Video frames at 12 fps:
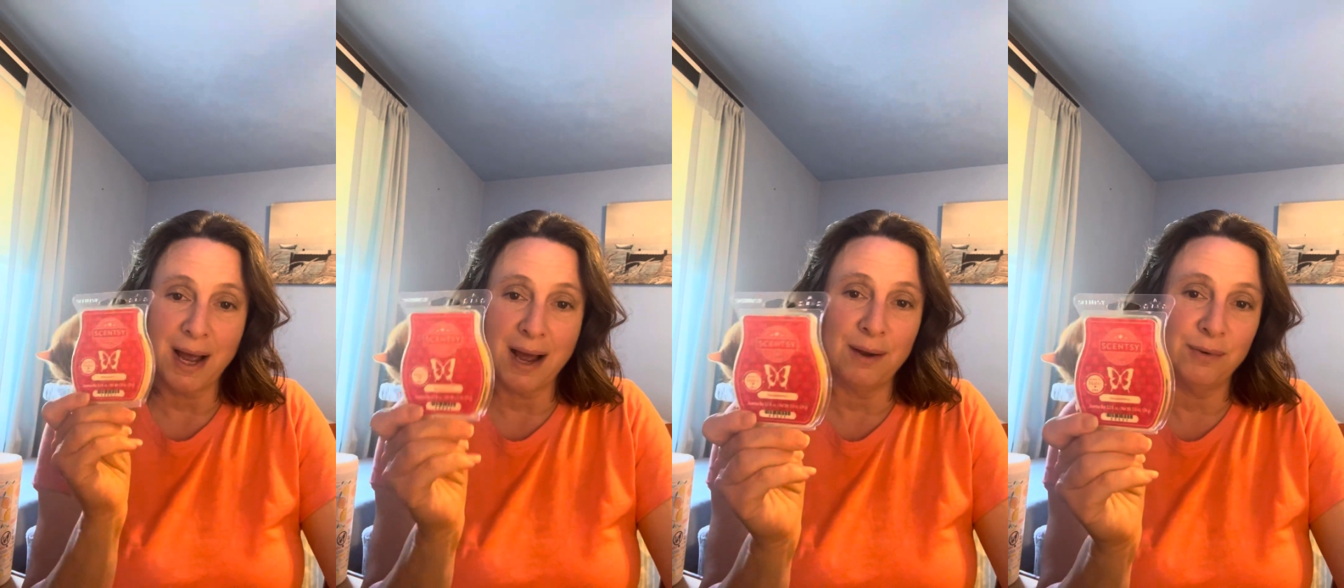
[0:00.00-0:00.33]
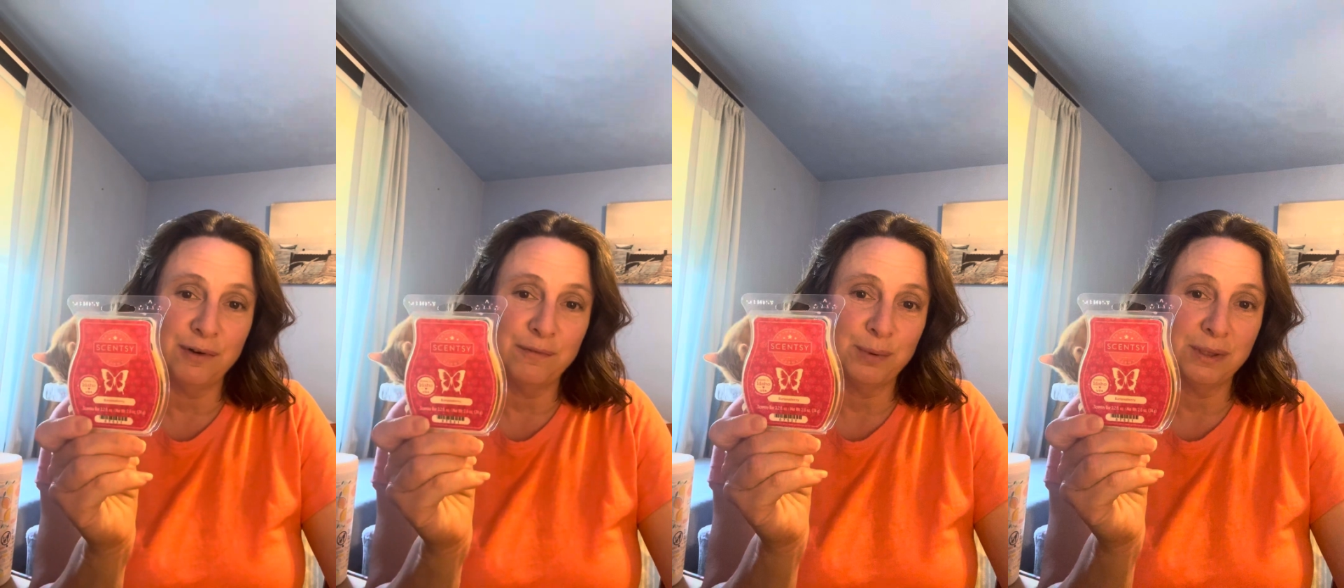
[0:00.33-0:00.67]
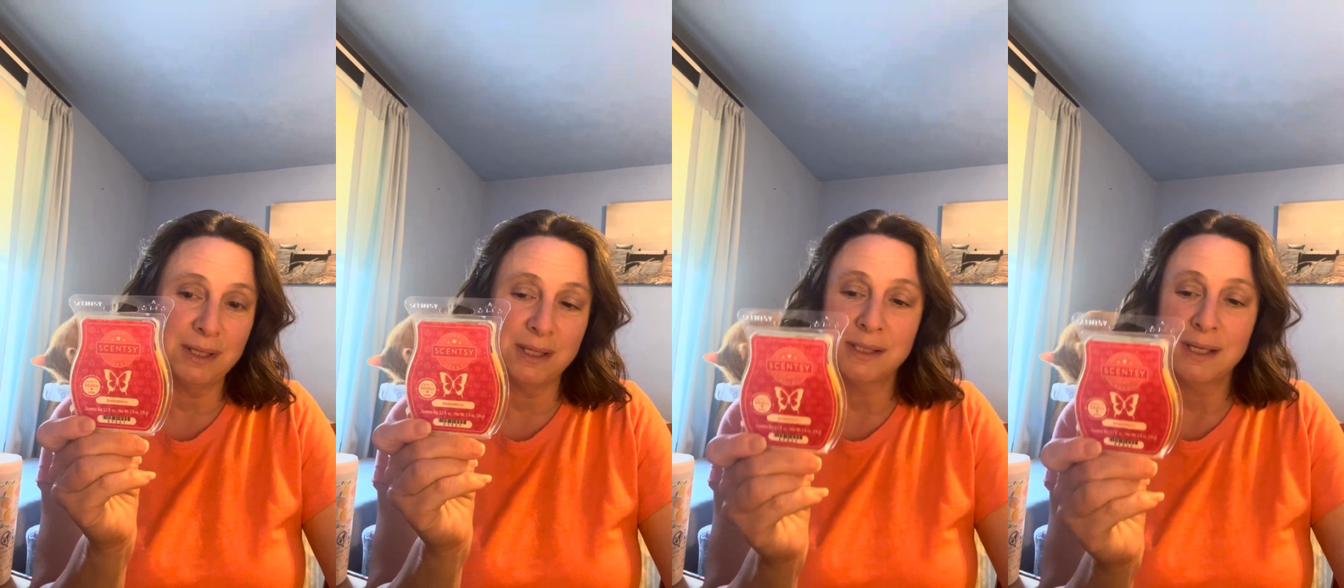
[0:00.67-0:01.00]
I would have put
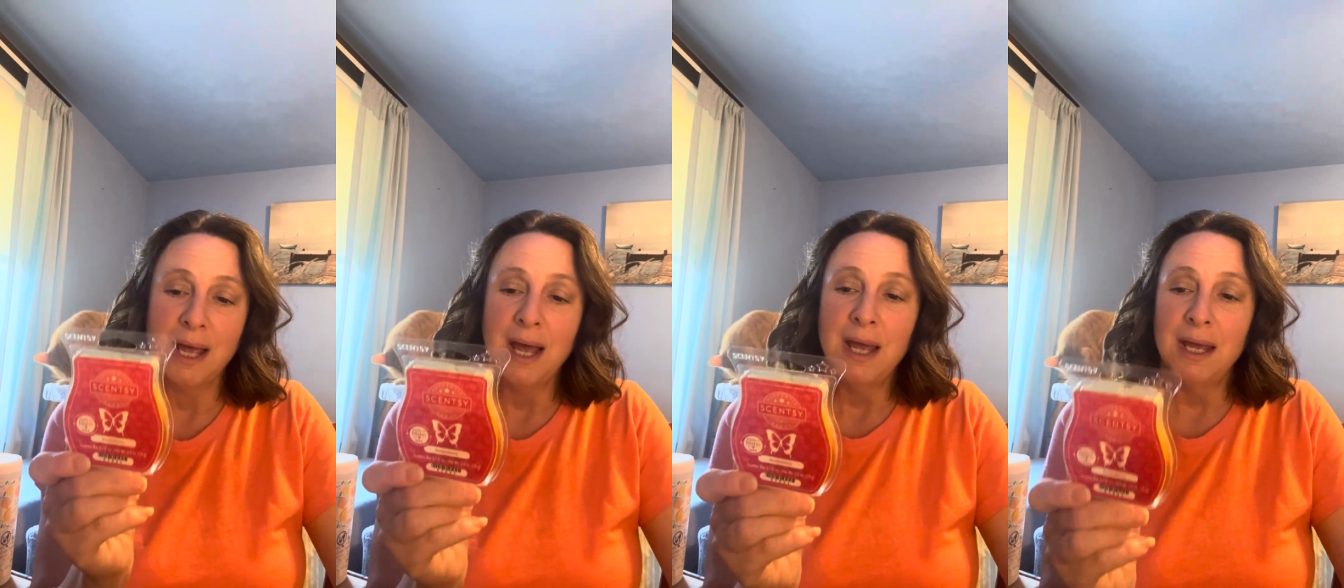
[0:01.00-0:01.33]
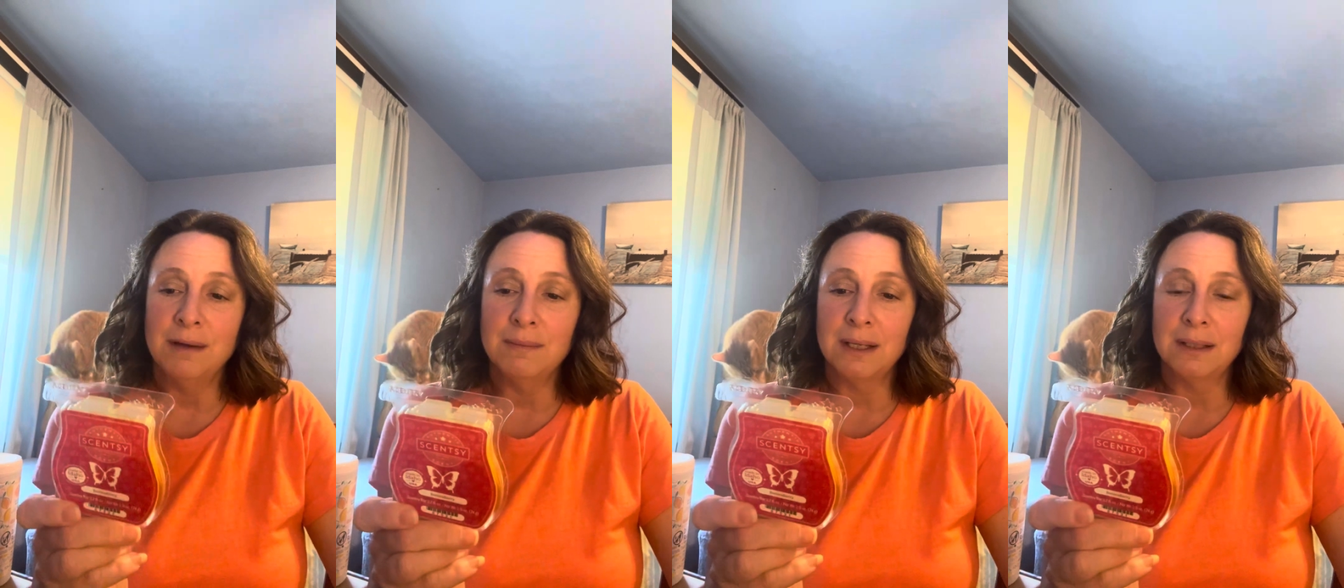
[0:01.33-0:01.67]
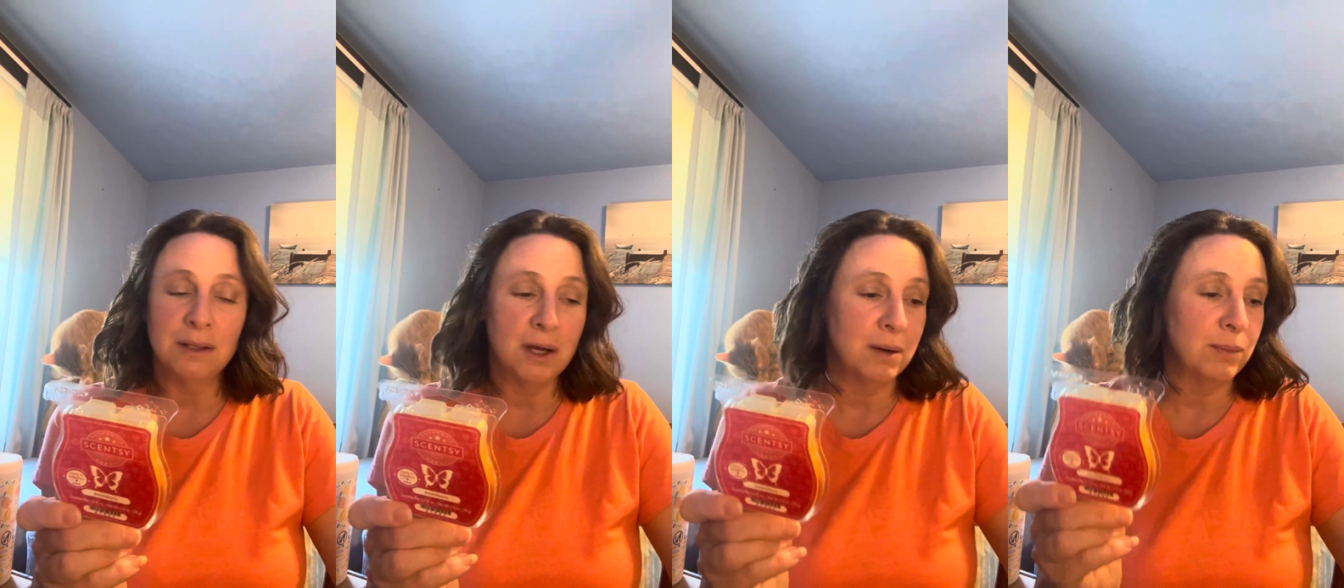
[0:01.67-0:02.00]
this in my
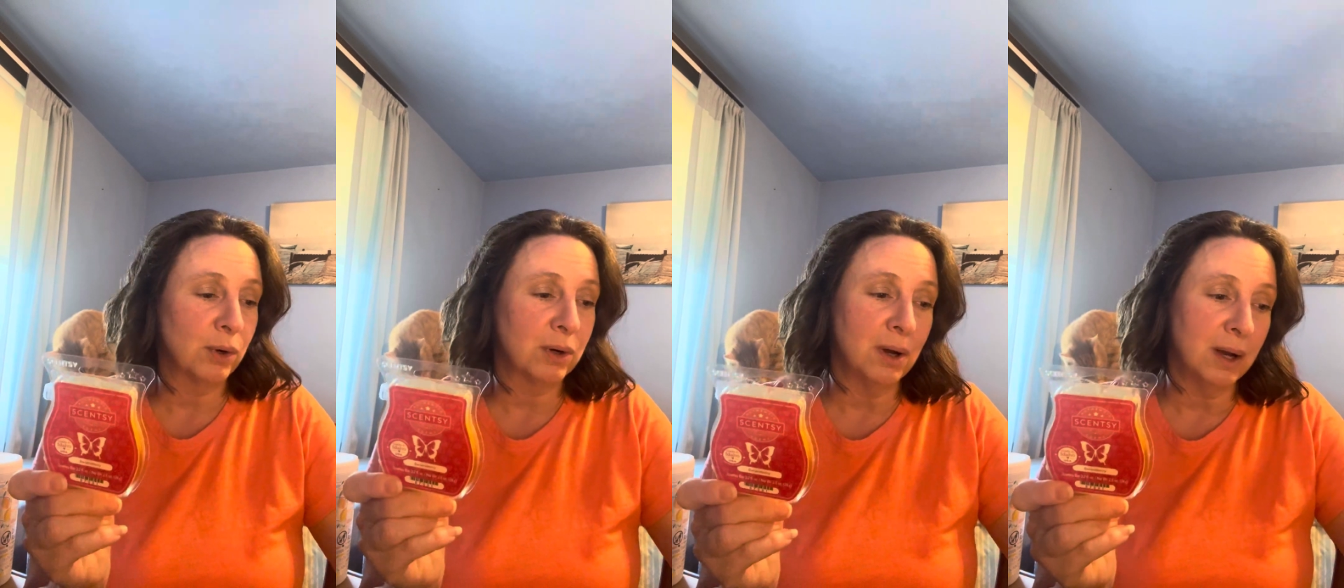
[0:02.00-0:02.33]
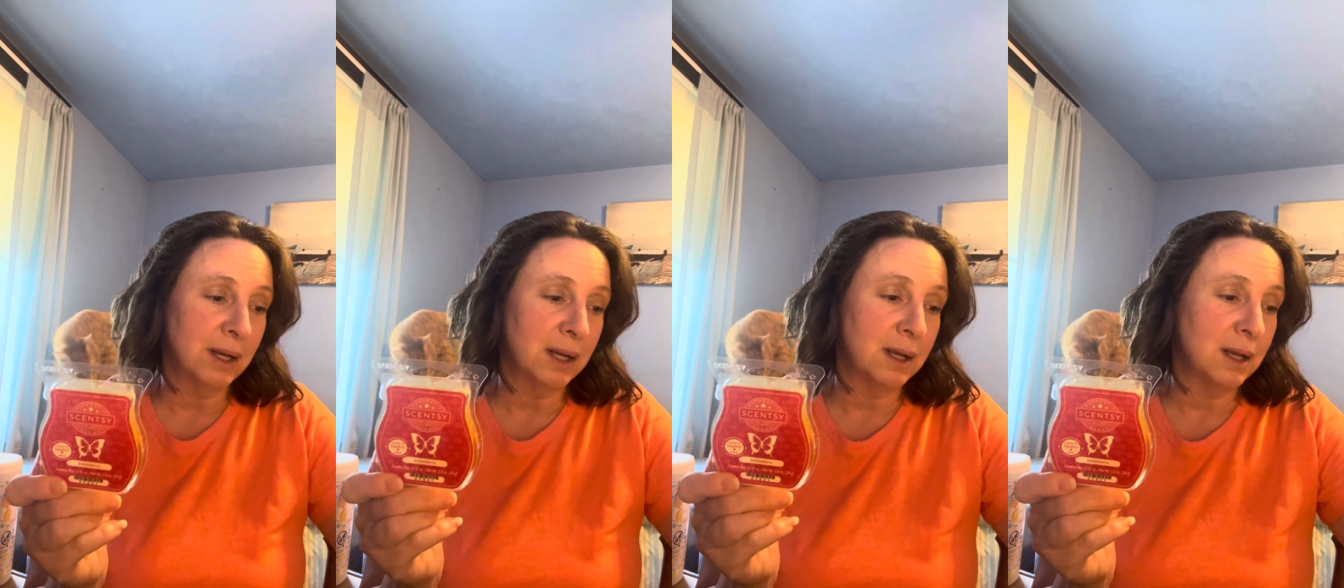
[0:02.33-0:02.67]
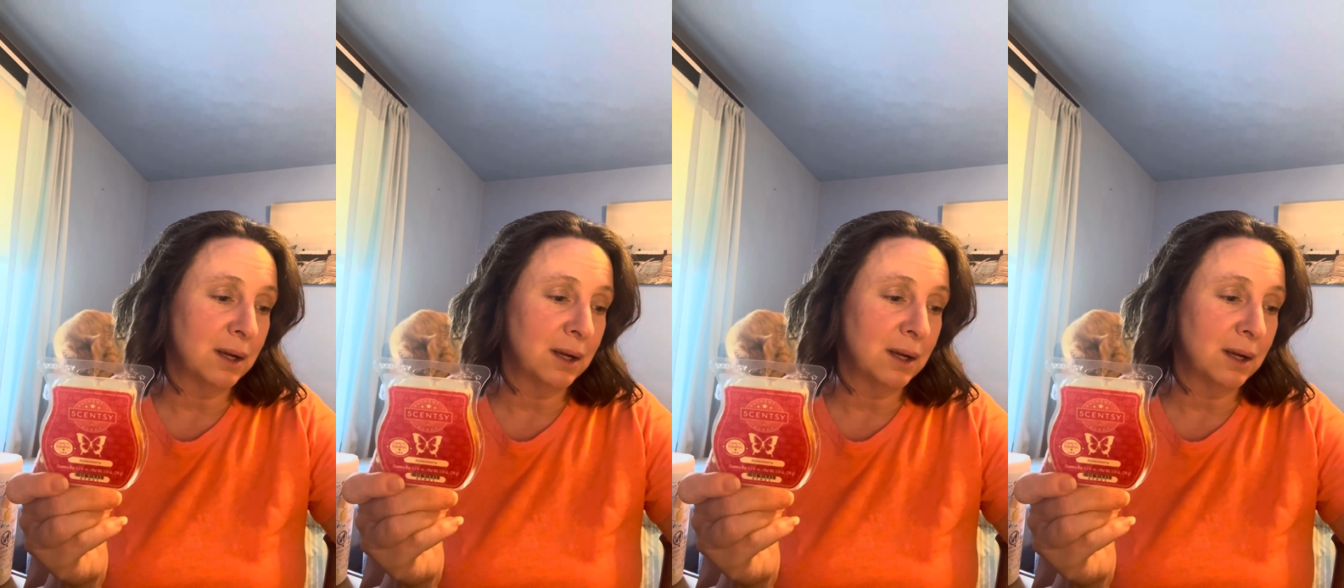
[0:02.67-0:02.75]
club or gotten,